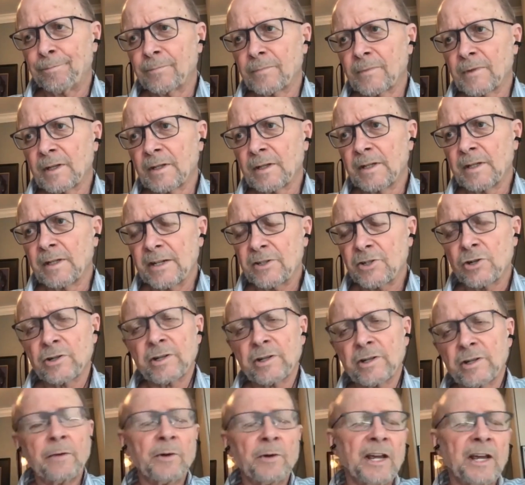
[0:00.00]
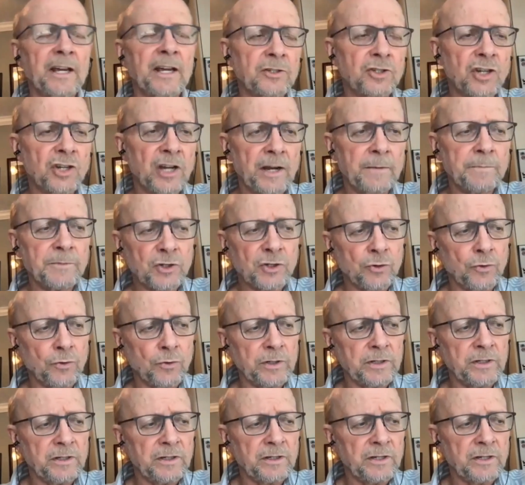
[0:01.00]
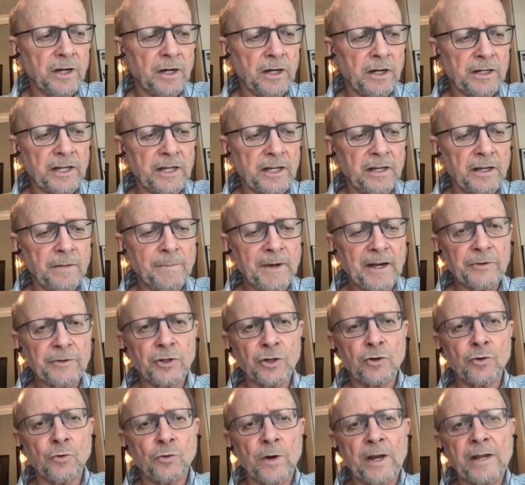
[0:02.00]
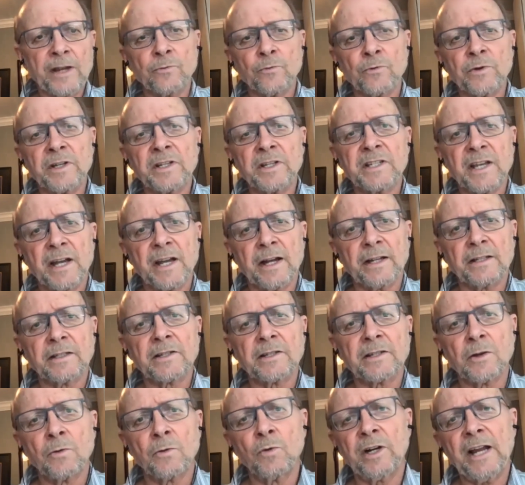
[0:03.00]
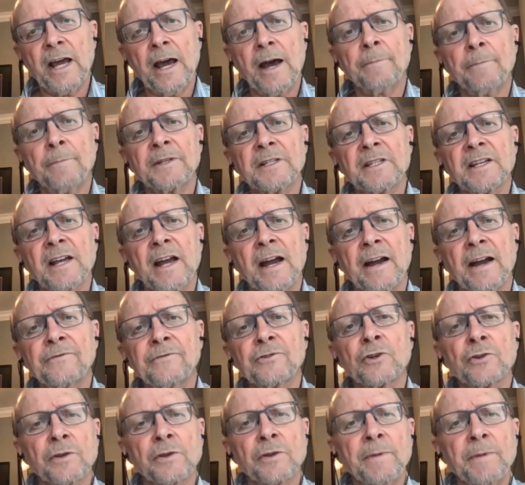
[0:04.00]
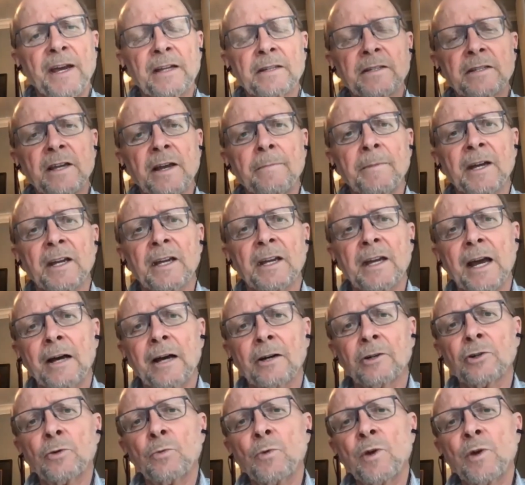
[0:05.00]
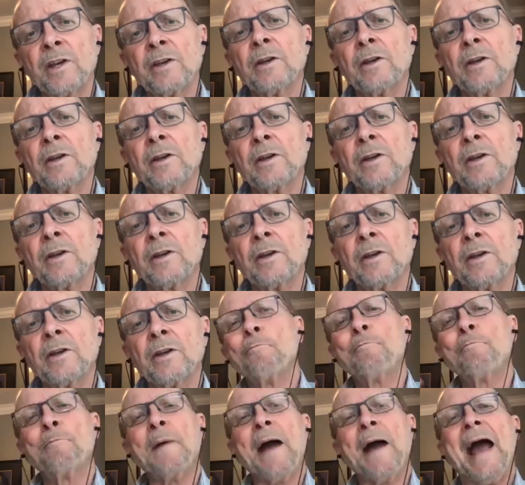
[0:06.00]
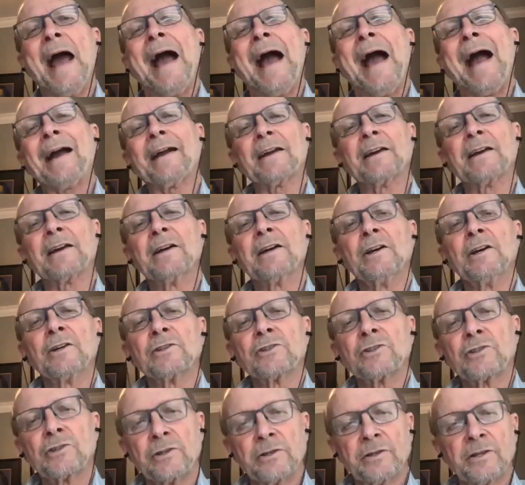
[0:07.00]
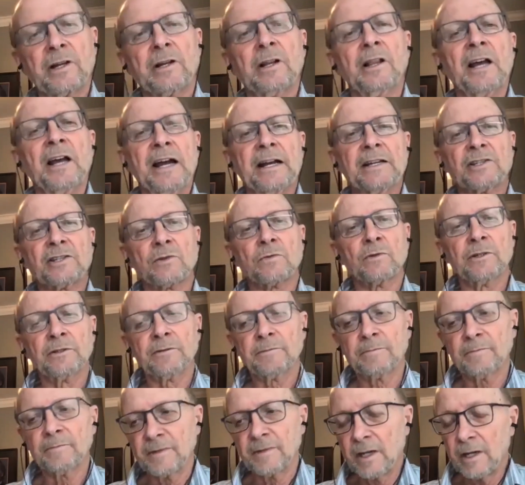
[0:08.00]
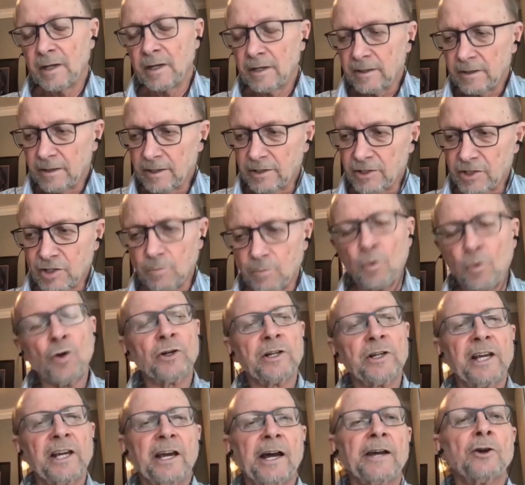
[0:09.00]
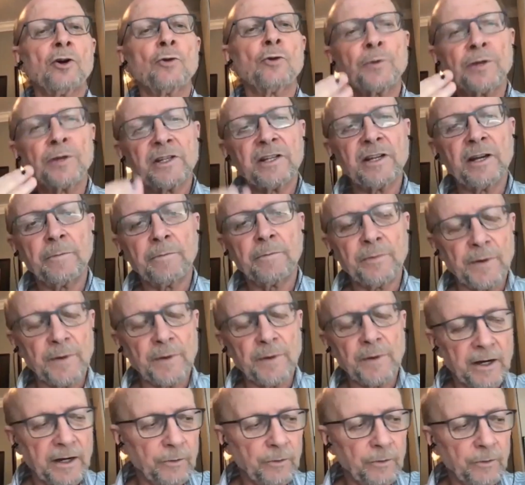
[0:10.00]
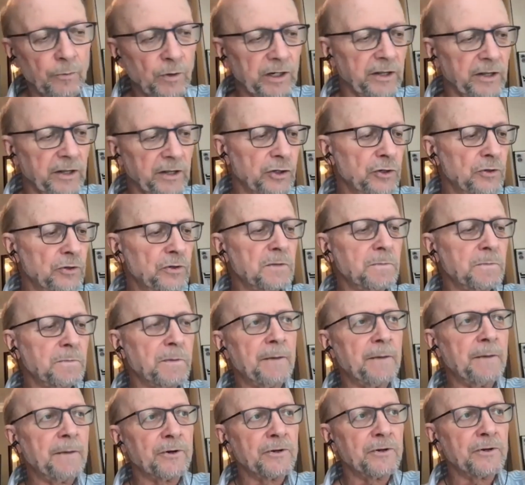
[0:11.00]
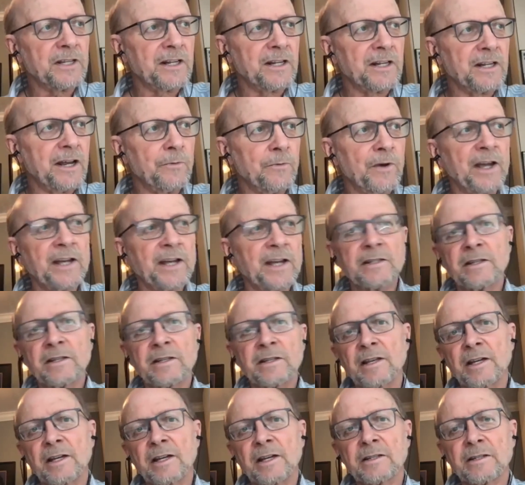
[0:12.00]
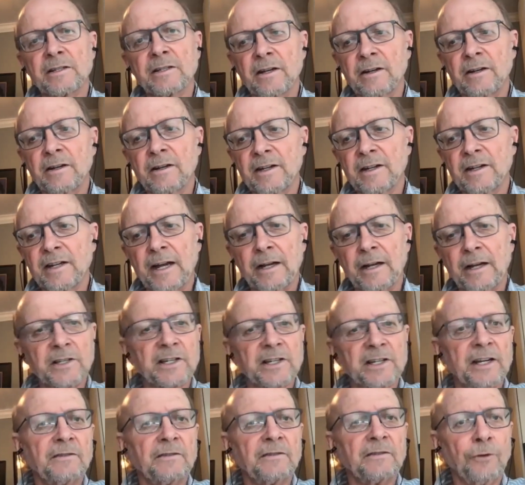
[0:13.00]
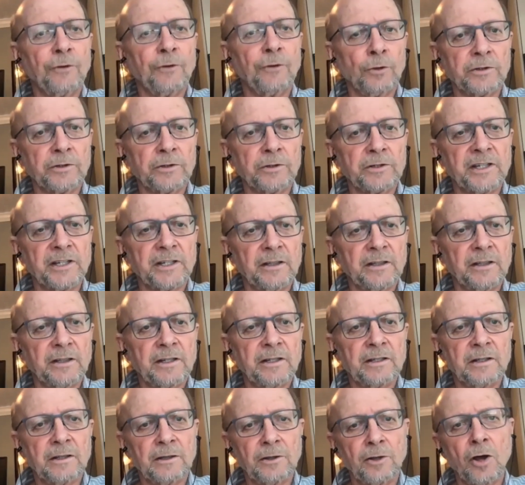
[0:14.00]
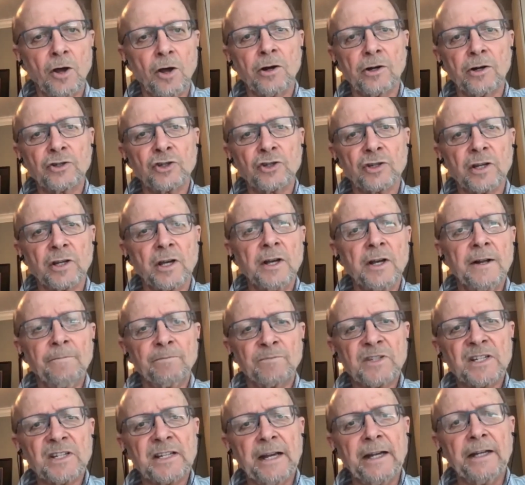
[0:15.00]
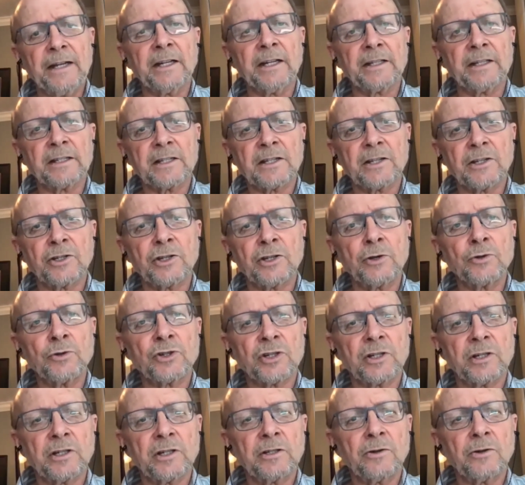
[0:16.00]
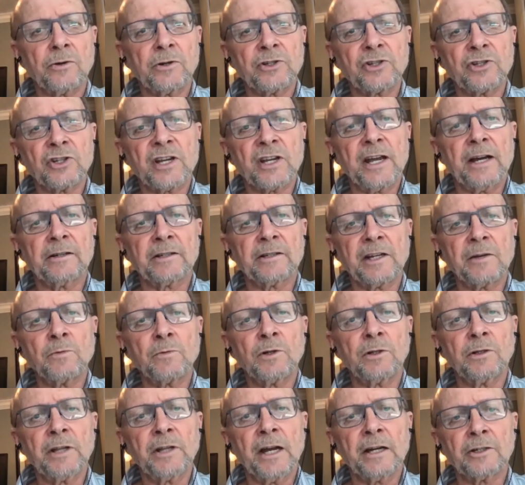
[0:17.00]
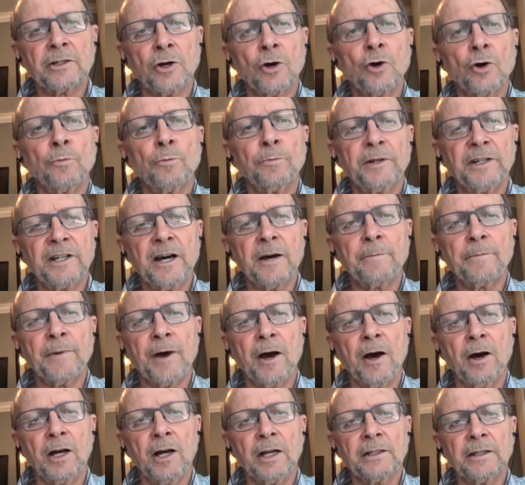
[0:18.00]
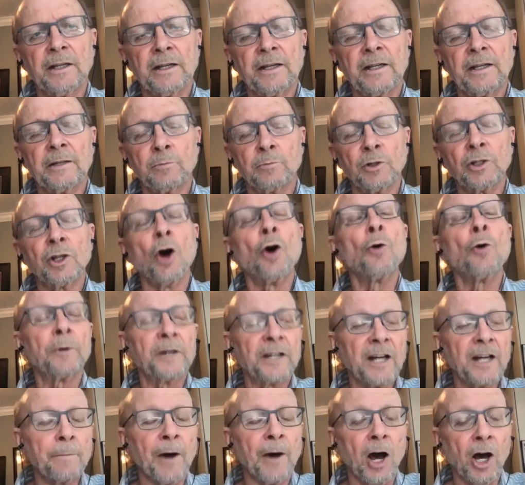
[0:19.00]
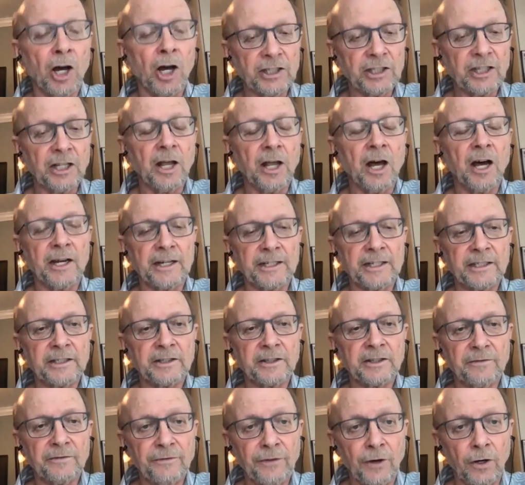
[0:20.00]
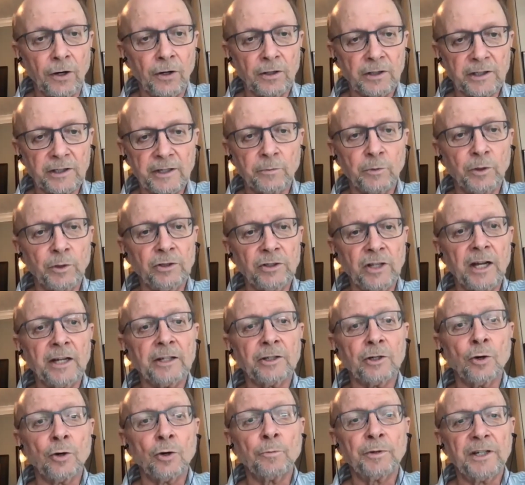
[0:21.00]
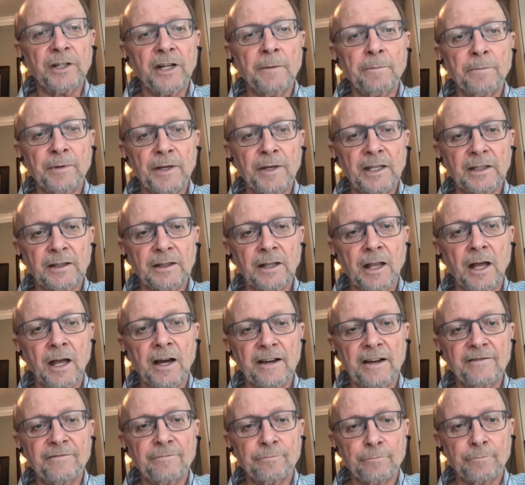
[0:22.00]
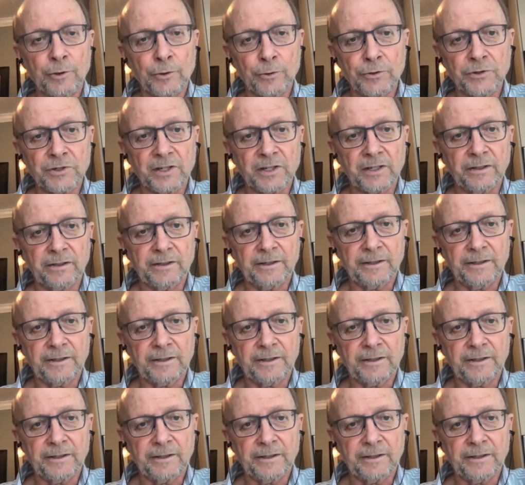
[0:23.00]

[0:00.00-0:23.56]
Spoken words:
yesterday we had James Jordan talking about the Great Reset. So what happens after the pandemic? How do we go back to the classroom? This morning I opened up one of the newspapers and I read that Cal State Fullerton, the large state institution in Orange County, will not open up it will open up online in the fall. It will not open up in live person.